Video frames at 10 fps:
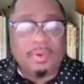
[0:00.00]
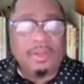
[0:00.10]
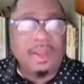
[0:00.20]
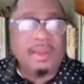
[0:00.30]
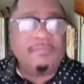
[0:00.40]
We
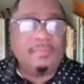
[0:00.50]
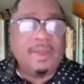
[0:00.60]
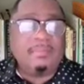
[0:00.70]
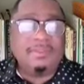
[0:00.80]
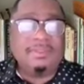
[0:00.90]
pray you have
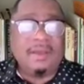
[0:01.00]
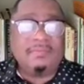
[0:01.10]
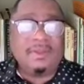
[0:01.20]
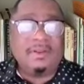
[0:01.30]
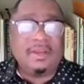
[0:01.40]
your Bibles
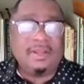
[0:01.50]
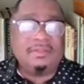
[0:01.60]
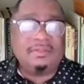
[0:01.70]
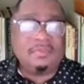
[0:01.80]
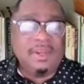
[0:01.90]
out there.
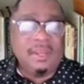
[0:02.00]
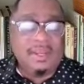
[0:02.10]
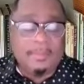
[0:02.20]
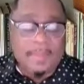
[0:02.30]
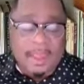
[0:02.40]
Let's
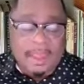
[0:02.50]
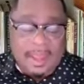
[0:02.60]
read.